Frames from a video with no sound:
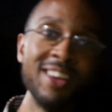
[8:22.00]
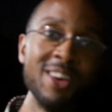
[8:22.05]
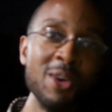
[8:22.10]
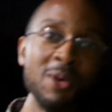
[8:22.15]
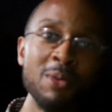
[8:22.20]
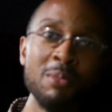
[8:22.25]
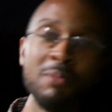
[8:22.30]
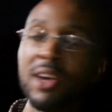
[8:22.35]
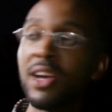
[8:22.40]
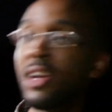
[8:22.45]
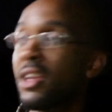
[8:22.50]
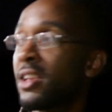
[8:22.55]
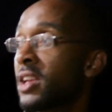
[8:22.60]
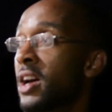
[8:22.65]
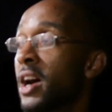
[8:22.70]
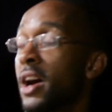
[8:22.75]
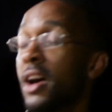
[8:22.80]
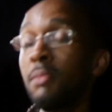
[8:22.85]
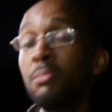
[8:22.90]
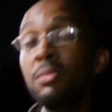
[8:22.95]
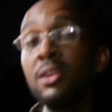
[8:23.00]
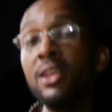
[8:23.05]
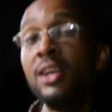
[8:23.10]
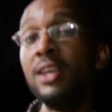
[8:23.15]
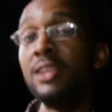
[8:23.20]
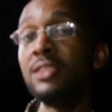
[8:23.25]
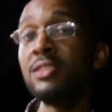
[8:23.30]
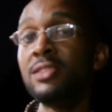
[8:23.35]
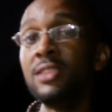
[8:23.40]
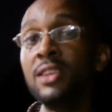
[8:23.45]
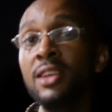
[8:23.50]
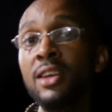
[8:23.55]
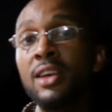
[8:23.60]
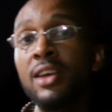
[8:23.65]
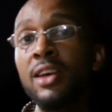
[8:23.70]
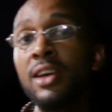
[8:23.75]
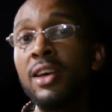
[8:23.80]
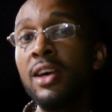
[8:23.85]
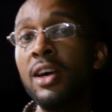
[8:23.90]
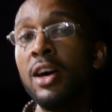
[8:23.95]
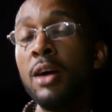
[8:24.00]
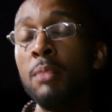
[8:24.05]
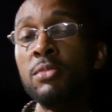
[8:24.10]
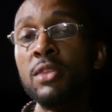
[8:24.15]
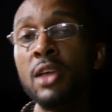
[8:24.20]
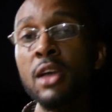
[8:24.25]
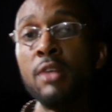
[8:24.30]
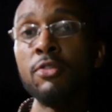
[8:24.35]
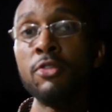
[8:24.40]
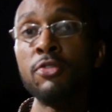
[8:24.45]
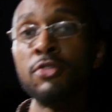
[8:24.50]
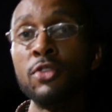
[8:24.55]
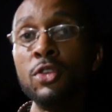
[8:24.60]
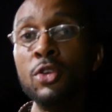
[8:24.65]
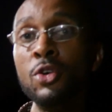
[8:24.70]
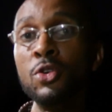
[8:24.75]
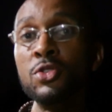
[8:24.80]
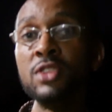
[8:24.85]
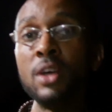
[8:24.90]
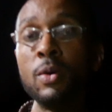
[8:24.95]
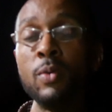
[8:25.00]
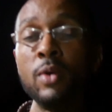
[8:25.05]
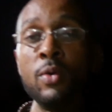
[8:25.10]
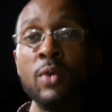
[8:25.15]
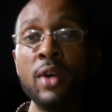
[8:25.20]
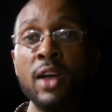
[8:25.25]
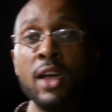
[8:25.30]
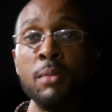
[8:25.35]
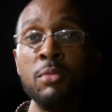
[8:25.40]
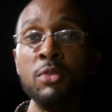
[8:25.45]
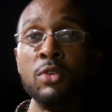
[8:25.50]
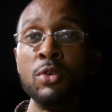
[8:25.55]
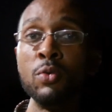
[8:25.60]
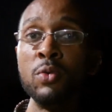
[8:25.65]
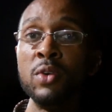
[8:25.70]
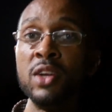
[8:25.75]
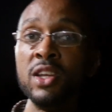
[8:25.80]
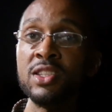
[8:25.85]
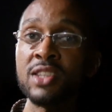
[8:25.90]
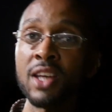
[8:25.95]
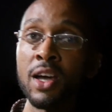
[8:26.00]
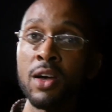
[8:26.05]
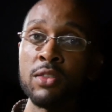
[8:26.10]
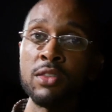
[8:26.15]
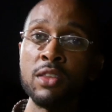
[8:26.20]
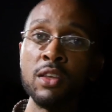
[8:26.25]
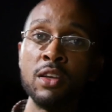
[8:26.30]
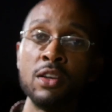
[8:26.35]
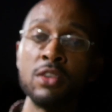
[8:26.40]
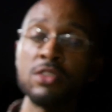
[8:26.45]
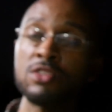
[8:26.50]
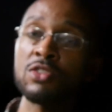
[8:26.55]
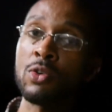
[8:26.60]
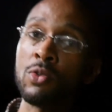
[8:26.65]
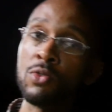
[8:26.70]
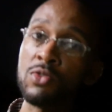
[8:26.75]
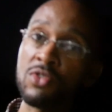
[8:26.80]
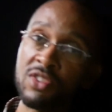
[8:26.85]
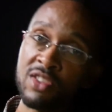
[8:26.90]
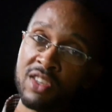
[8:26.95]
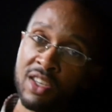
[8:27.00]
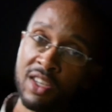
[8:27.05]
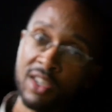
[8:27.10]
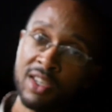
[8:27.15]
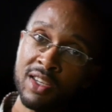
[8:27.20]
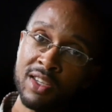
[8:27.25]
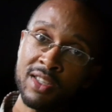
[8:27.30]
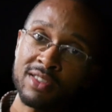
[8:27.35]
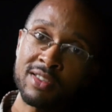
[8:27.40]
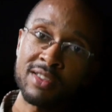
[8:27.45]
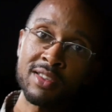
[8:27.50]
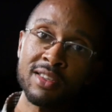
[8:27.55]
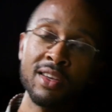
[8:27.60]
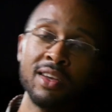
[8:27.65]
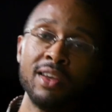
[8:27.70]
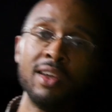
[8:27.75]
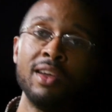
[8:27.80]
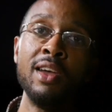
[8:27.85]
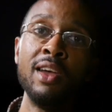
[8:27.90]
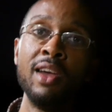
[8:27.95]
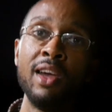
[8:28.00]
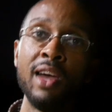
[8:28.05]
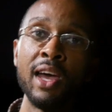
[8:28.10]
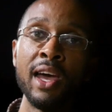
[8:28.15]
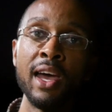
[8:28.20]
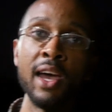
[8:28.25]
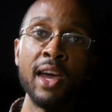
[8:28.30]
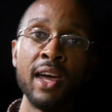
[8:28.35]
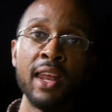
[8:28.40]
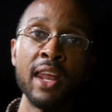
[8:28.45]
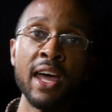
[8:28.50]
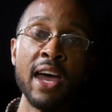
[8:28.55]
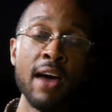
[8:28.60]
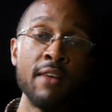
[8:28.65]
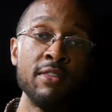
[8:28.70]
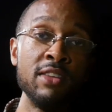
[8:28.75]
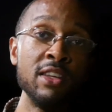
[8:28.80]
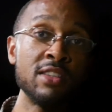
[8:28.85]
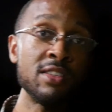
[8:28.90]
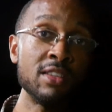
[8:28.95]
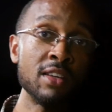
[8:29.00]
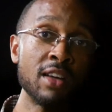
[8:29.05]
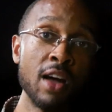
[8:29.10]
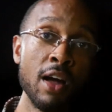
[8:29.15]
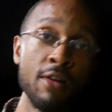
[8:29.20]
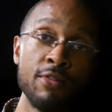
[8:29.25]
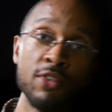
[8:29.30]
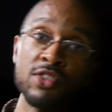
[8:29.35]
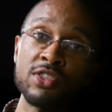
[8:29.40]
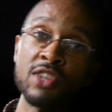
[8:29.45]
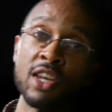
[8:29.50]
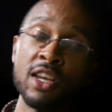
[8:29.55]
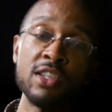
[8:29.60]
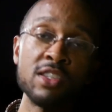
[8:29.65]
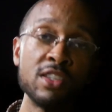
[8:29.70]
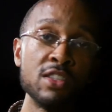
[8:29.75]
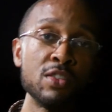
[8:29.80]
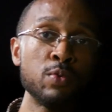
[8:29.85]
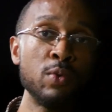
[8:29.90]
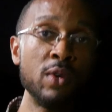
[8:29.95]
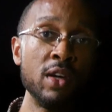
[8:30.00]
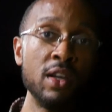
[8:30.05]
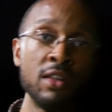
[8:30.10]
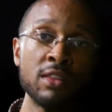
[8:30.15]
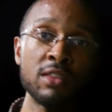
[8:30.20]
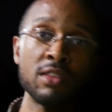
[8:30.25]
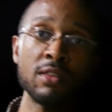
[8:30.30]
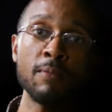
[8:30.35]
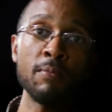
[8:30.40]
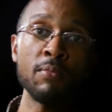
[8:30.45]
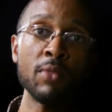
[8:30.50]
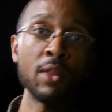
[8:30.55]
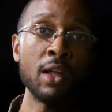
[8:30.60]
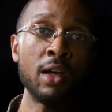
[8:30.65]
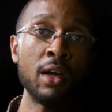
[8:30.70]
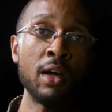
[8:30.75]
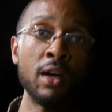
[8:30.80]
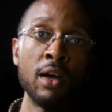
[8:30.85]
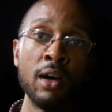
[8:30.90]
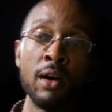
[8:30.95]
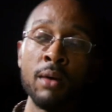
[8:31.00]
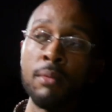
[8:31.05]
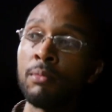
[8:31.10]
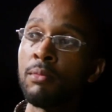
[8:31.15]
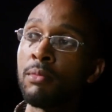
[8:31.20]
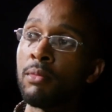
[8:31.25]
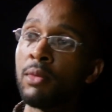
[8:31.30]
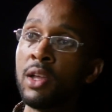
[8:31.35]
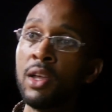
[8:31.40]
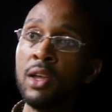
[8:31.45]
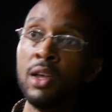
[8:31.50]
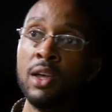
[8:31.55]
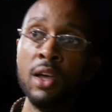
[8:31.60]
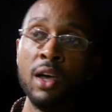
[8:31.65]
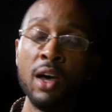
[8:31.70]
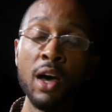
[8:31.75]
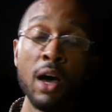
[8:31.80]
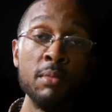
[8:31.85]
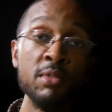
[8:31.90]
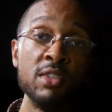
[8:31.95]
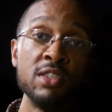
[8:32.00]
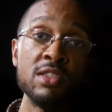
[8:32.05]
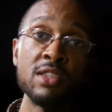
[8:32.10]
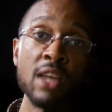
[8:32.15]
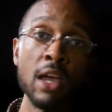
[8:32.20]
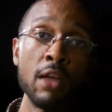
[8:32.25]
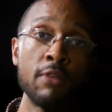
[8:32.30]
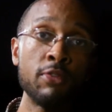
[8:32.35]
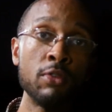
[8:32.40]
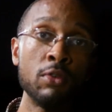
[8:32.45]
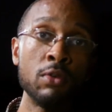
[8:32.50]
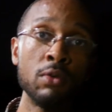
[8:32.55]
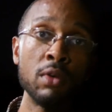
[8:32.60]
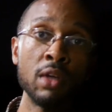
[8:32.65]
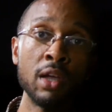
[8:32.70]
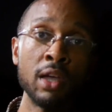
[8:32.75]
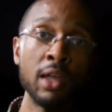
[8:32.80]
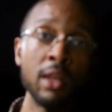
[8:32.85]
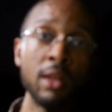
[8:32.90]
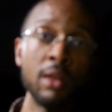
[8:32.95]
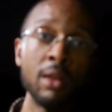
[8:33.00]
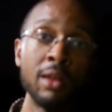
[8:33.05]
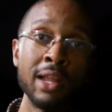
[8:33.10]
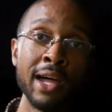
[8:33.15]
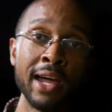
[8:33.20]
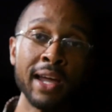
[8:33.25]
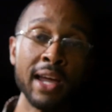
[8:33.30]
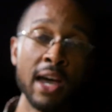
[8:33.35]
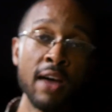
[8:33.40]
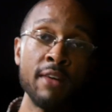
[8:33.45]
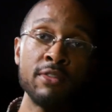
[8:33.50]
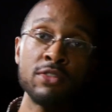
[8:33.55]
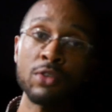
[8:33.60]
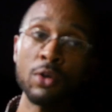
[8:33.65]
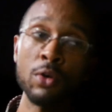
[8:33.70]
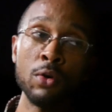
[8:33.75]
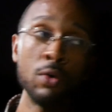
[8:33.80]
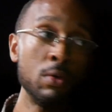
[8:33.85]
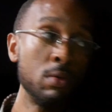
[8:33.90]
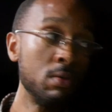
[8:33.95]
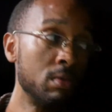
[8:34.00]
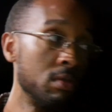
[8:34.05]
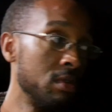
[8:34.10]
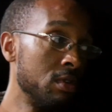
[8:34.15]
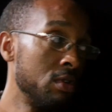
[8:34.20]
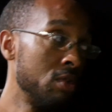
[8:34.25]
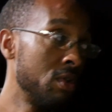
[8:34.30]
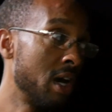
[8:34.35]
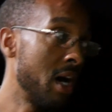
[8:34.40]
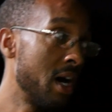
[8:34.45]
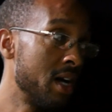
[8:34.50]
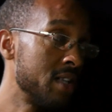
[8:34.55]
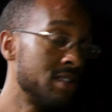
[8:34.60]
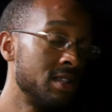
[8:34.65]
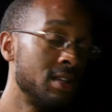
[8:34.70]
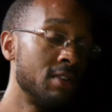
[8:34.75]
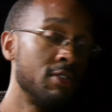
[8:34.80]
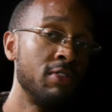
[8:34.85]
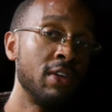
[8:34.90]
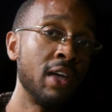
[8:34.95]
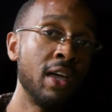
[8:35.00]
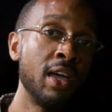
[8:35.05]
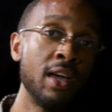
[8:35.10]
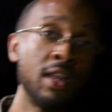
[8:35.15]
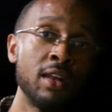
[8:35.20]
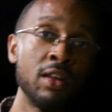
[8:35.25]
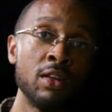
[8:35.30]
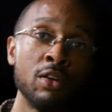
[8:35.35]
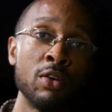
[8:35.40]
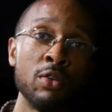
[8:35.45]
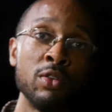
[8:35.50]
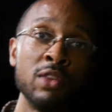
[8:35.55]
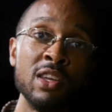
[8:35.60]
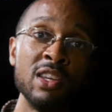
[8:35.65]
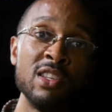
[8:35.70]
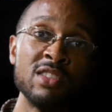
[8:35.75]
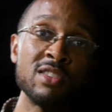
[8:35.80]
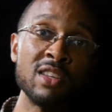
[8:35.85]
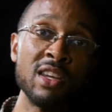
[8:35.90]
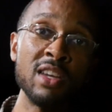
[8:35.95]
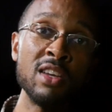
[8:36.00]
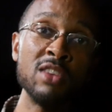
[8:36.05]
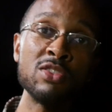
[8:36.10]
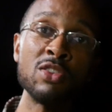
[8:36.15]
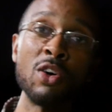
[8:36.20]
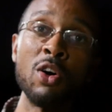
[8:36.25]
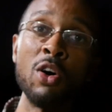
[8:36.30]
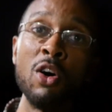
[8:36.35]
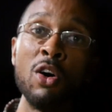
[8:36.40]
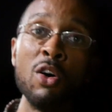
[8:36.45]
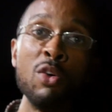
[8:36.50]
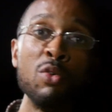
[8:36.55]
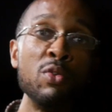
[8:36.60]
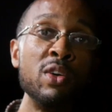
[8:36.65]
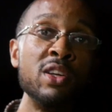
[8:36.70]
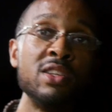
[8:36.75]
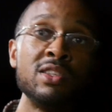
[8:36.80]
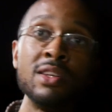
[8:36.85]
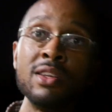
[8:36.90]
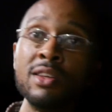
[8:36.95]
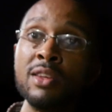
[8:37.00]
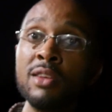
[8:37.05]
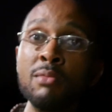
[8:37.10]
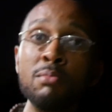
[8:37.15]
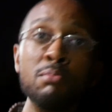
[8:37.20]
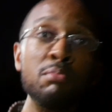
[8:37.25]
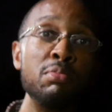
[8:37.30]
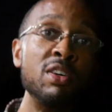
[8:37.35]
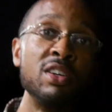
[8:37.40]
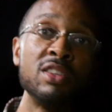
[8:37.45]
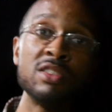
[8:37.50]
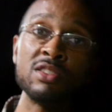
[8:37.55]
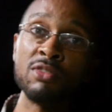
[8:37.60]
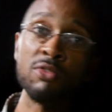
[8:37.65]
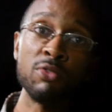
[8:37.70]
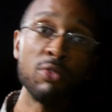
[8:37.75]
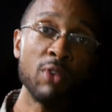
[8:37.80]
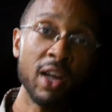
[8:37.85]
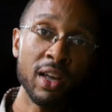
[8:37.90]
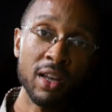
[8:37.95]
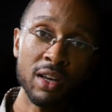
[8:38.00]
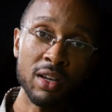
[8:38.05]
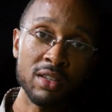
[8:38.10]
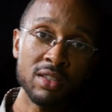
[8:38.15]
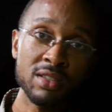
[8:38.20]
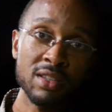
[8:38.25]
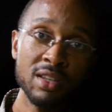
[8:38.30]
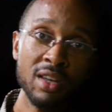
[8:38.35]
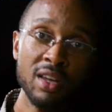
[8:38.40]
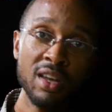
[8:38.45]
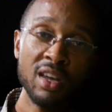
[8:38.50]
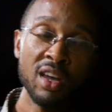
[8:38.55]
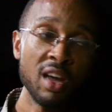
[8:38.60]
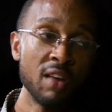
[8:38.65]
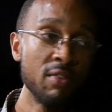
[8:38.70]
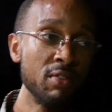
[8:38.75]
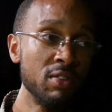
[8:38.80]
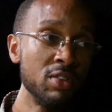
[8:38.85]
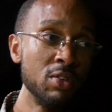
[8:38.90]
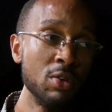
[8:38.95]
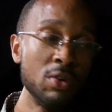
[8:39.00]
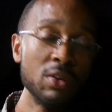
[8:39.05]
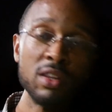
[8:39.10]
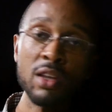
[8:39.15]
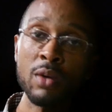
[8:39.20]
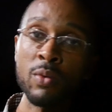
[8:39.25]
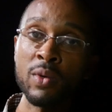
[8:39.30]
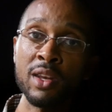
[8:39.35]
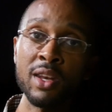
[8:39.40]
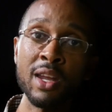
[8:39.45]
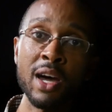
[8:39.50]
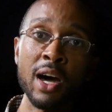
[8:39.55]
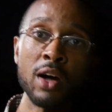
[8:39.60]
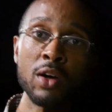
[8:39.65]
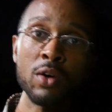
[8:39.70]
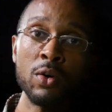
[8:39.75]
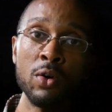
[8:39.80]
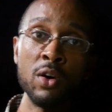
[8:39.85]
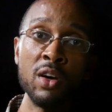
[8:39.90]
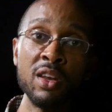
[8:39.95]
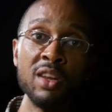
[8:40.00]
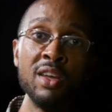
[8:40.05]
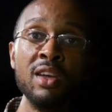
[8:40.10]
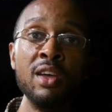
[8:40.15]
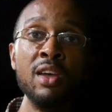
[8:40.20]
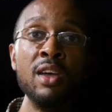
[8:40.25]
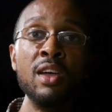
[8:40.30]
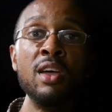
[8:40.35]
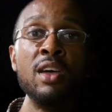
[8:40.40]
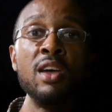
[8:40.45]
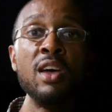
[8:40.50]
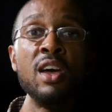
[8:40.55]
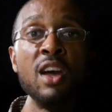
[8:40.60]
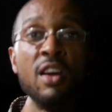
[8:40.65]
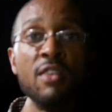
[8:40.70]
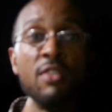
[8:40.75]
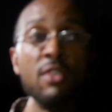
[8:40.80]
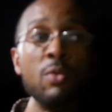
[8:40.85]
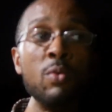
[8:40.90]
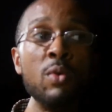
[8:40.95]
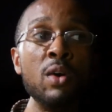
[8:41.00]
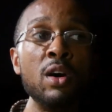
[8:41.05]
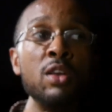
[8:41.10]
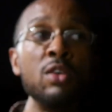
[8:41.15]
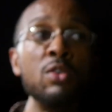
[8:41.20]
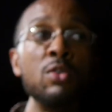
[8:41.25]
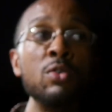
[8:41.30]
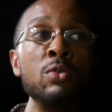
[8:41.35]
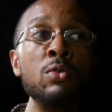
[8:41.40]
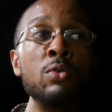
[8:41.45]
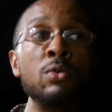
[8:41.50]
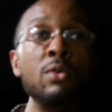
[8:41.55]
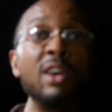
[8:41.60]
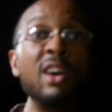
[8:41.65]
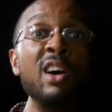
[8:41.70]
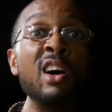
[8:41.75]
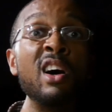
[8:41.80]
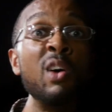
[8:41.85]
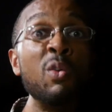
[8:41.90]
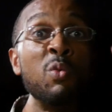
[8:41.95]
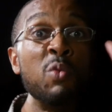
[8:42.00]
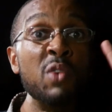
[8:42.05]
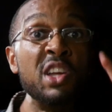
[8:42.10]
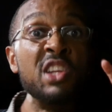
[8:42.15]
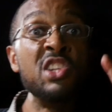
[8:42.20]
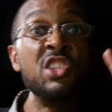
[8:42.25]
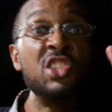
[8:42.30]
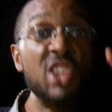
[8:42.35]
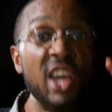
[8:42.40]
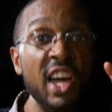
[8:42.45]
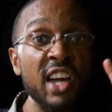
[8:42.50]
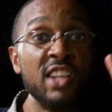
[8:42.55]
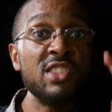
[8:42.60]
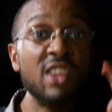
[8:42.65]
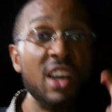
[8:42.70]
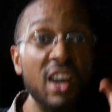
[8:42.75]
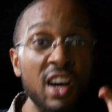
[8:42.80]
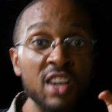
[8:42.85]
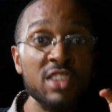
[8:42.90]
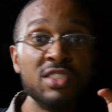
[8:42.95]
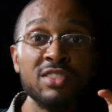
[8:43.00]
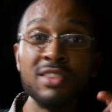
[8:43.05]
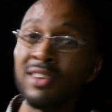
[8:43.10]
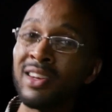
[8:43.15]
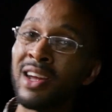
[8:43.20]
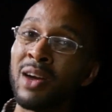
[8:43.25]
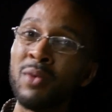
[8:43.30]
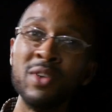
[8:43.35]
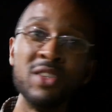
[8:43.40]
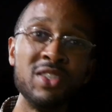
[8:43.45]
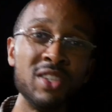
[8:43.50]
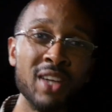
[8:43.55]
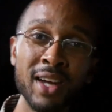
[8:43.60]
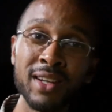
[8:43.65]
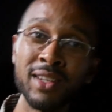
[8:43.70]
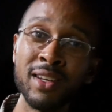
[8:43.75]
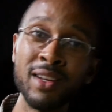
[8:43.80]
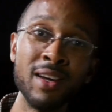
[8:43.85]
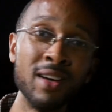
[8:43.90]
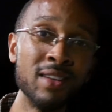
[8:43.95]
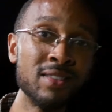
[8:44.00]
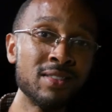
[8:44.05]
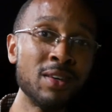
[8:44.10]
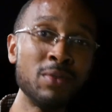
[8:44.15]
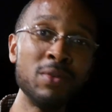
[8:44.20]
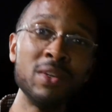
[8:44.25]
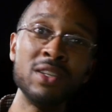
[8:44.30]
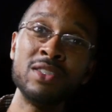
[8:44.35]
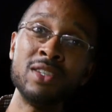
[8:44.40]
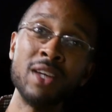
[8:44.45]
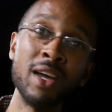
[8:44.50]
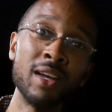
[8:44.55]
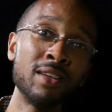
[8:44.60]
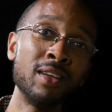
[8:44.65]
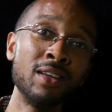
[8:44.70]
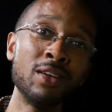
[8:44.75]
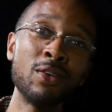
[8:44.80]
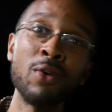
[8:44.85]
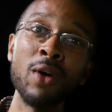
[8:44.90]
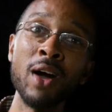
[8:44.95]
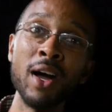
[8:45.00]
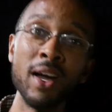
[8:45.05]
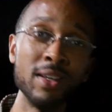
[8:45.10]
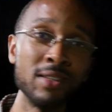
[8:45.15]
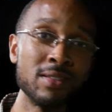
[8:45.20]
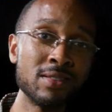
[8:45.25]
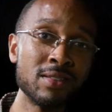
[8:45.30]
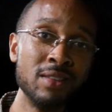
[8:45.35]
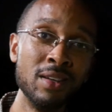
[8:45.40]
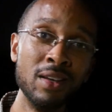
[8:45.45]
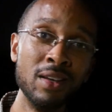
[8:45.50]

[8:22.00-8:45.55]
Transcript: Go. Man, God bless. I'm thankful for those that we were able to reach out there, sow seeds, and have decent conversations with. I'm just thankful. And like I have told you guys in the van, you know, these things are all written in the books of records. Mm. Every door that we knock on, everyone who rejects us, they're not rejecting us, they're rejecting Christ.